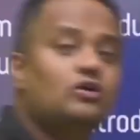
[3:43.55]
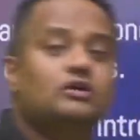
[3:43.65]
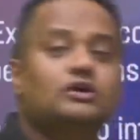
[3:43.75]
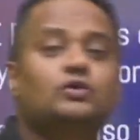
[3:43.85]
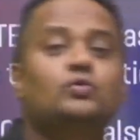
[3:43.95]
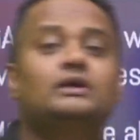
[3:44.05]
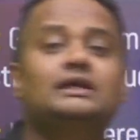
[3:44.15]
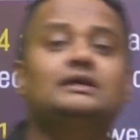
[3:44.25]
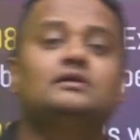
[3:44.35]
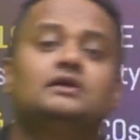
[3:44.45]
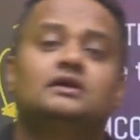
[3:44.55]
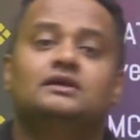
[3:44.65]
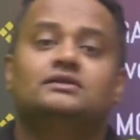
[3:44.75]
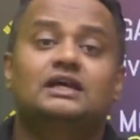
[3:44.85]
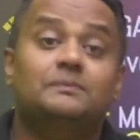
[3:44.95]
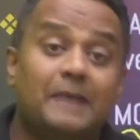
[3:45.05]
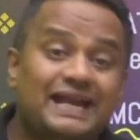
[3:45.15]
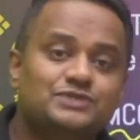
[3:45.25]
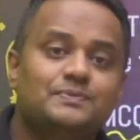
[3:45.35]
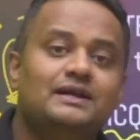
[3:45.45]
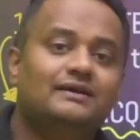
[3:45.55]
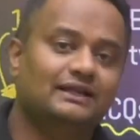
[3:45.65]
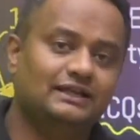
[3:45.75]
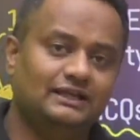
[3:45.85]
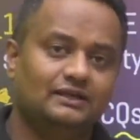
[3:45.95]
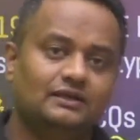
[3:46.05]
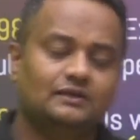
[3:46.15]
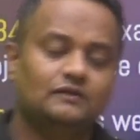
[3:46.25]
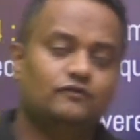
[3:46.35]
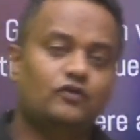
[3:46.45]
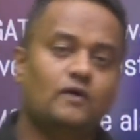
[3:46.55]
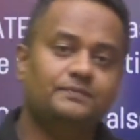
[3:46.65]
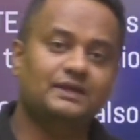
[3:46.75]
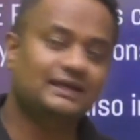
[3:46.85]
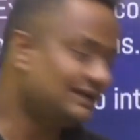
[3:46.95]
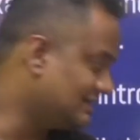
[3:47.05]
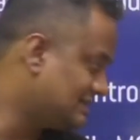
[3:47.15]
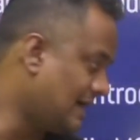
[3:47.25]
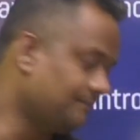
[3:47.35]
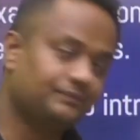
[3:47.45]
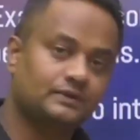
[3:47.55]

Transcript: or recruiting their management trainee from the gate exam.